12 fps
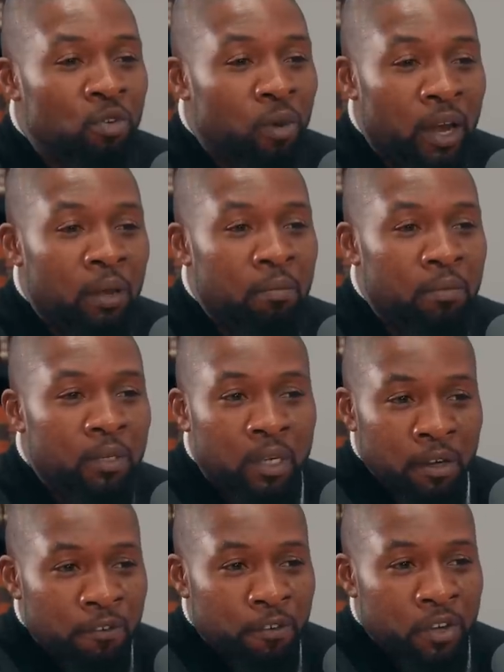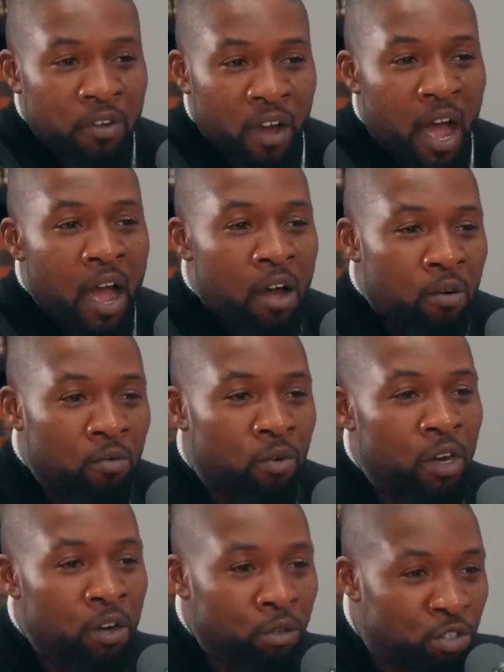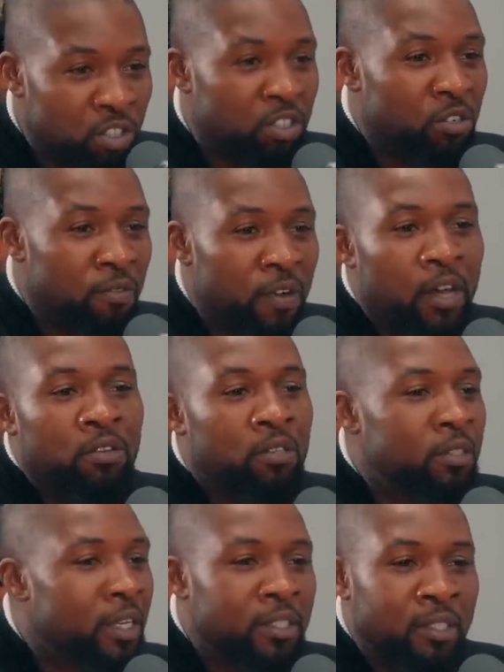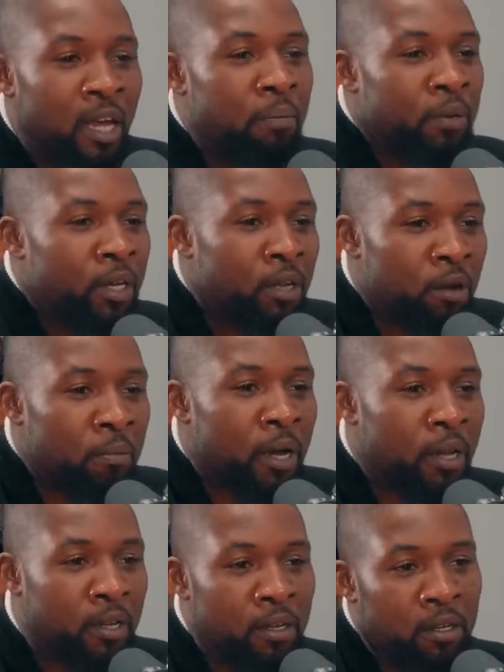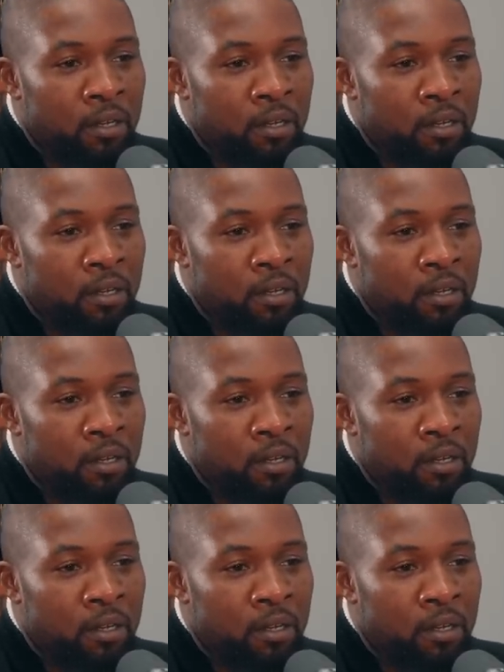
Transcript: grape good for you? How? What yeah. nutritional value does that put in your body?